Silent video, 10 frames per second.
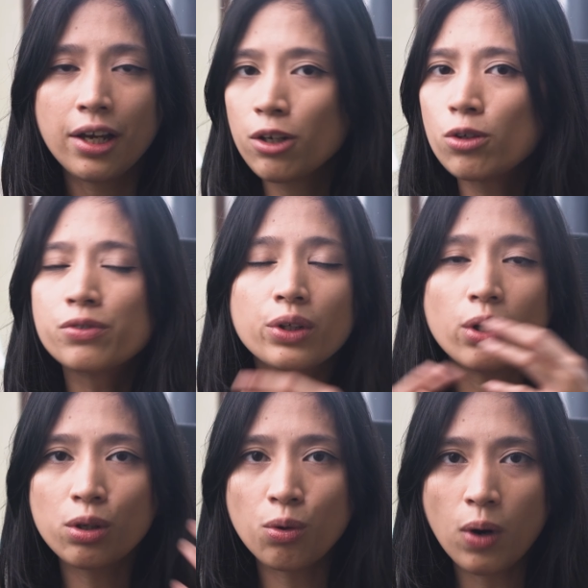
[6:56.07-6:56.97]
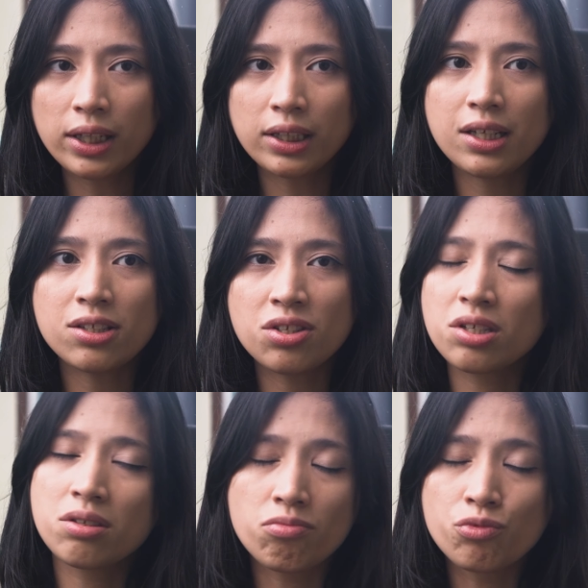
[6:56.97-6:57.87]
and overall quality is
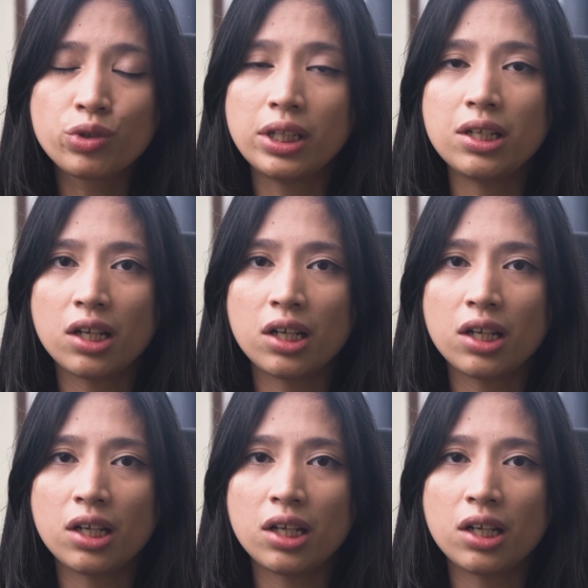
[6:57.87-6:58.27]
just really